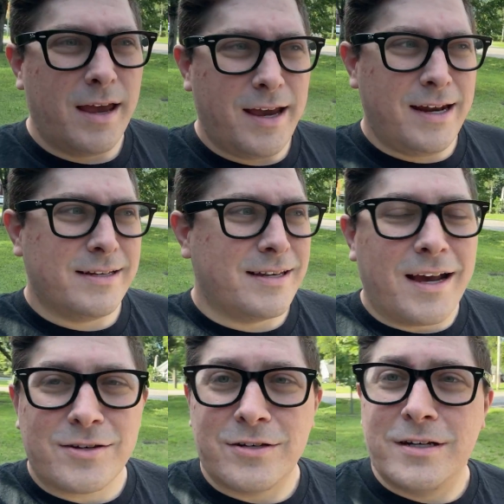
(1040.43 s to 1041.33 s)
And it's
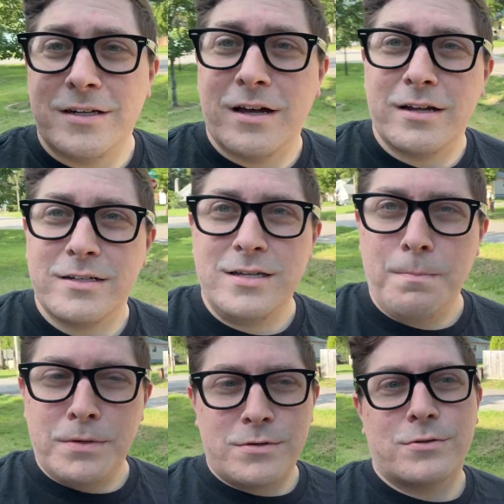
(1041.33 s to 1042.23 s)
actually done a
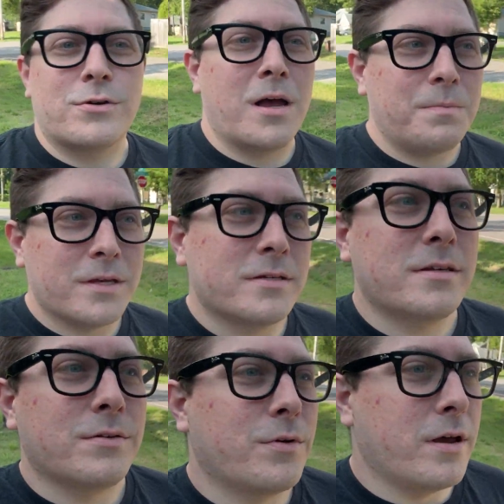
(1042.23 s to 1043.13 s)
temperature drop thanks
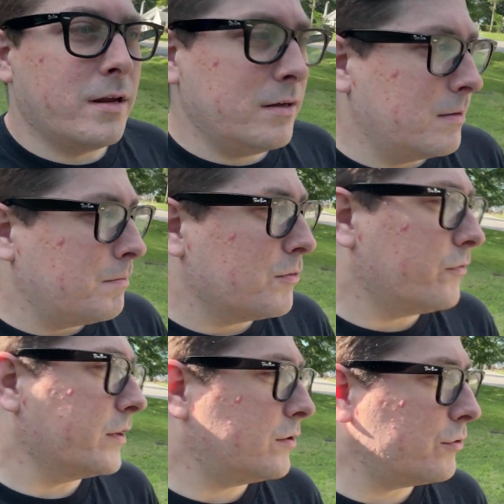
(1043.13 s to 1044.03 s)
to the rain
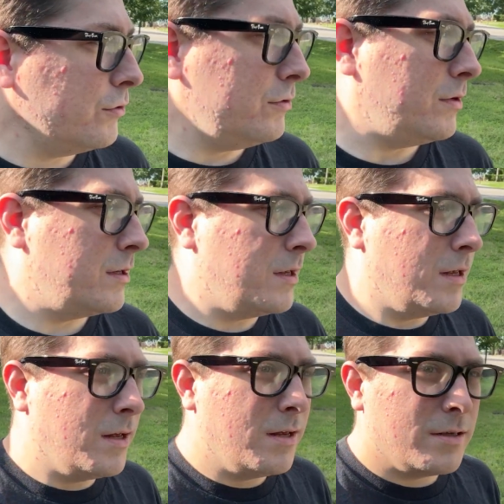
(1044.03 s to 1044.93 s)
moving through.
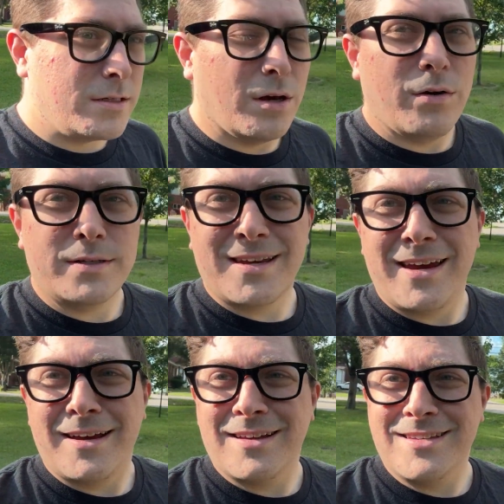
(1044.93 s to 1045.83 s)
So it's
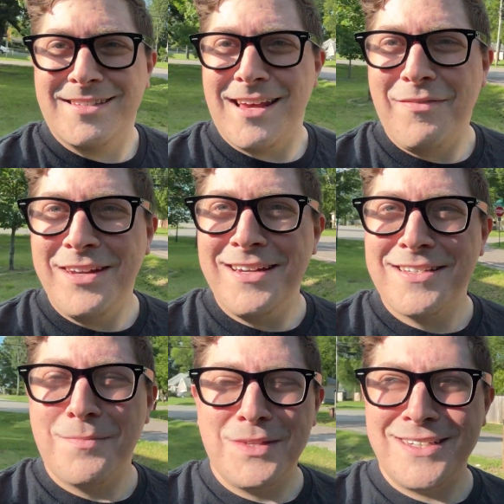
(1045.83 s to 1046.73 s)
like 70
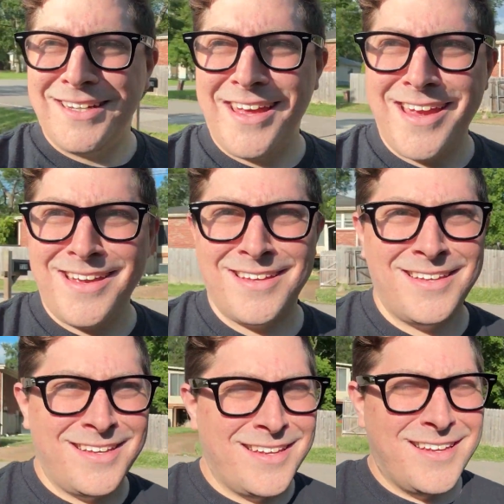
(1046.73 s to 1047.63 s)
something today,
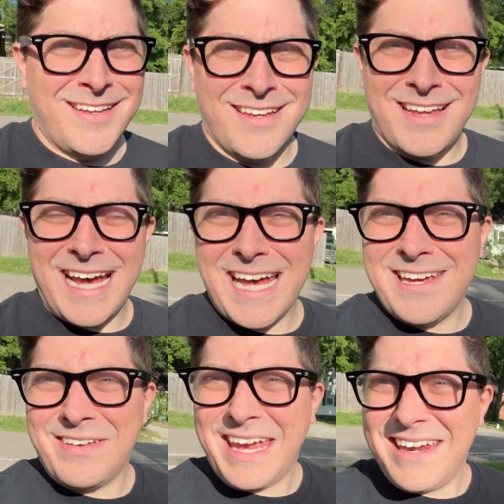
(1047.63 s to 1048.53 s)
high
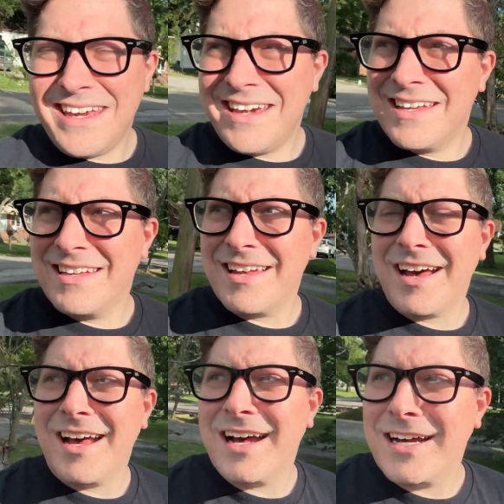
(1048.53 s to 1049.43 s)
of 80.
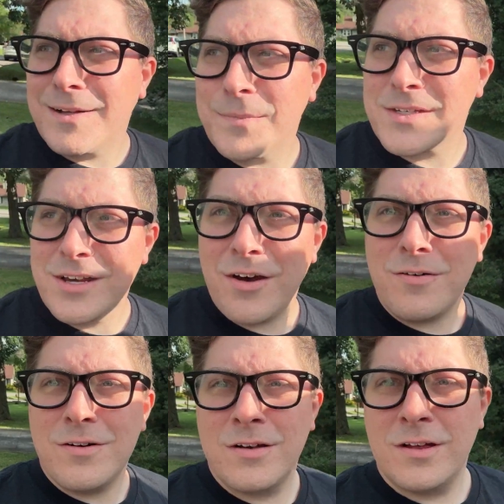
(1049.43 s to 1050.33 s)

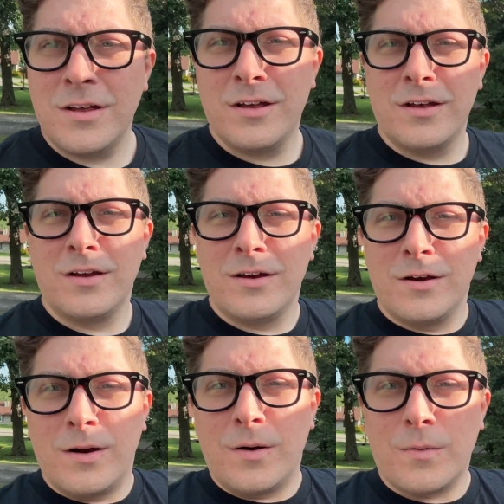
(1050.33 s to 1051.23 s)
So
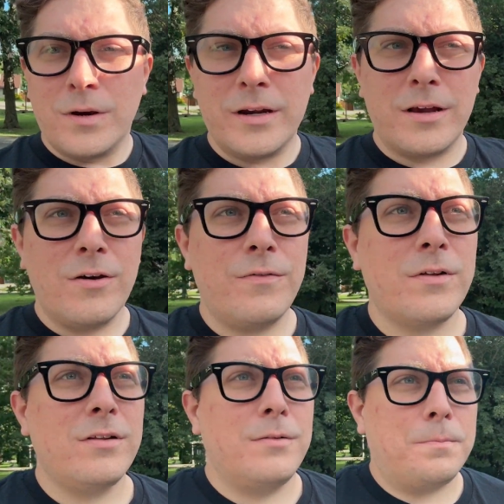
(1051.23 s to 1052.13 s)
we're gonna go for
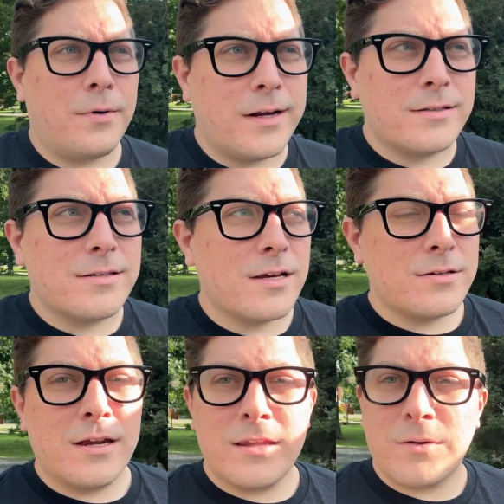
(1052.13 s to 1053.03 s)
a little practice
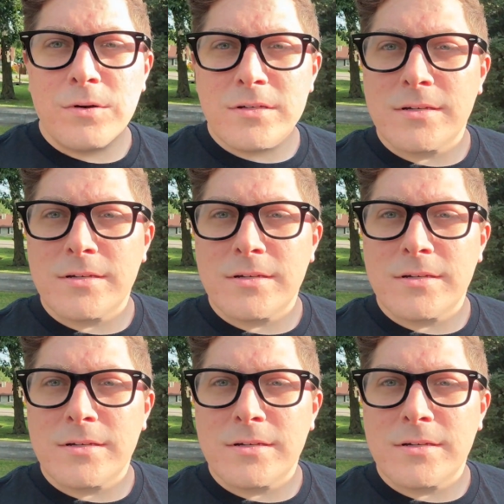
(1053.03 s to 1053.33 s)
session now that work's